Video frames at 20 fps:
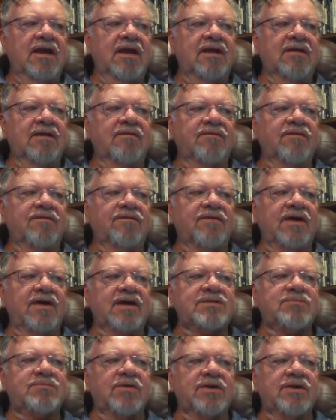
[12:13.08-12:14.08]
and
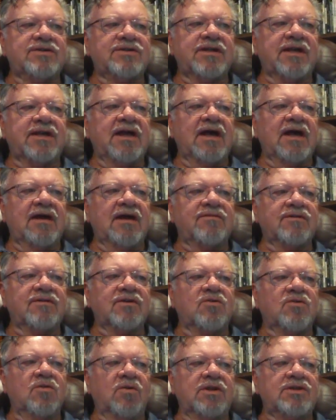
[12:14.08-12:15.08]
Vice President
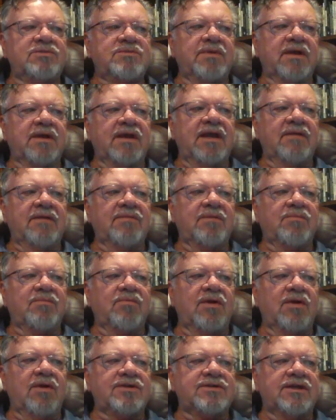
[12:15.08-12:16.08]
Calvin Coolidge became the
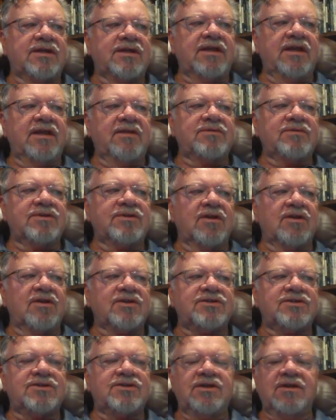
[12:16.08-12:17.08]
president. He was an
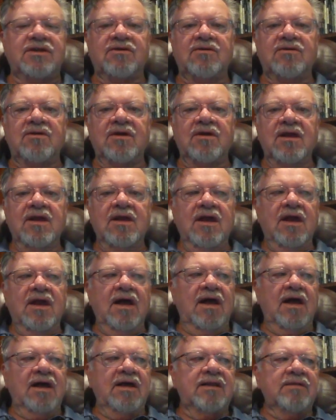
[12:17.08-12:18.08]
austere,
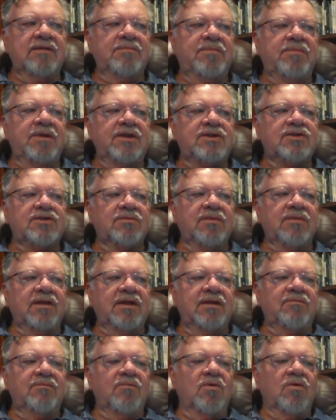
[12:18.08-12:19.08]

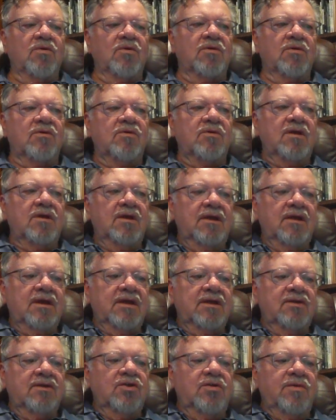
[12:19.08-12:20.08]
unimpeachably moral
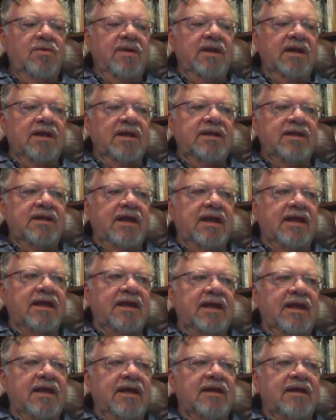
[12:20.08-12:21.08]
New England
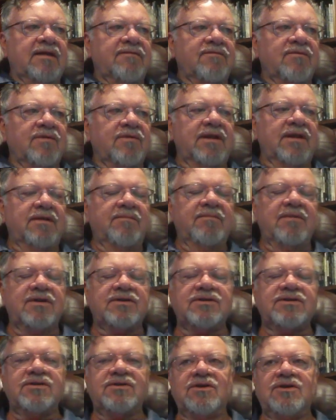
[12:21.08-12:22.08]
Yankee, and I've already
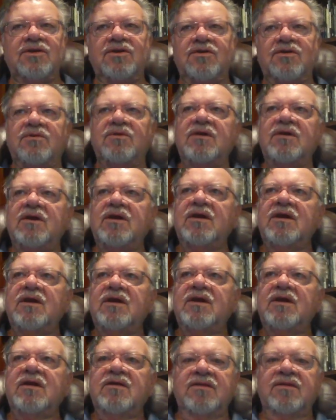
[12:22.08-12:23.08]
mentioned to you
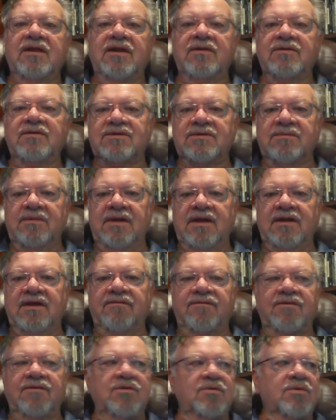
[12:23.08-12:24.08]
that he was a man
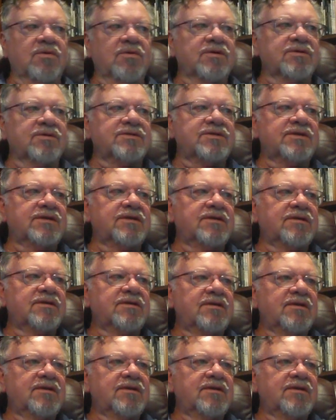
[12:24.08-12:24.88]
of few words.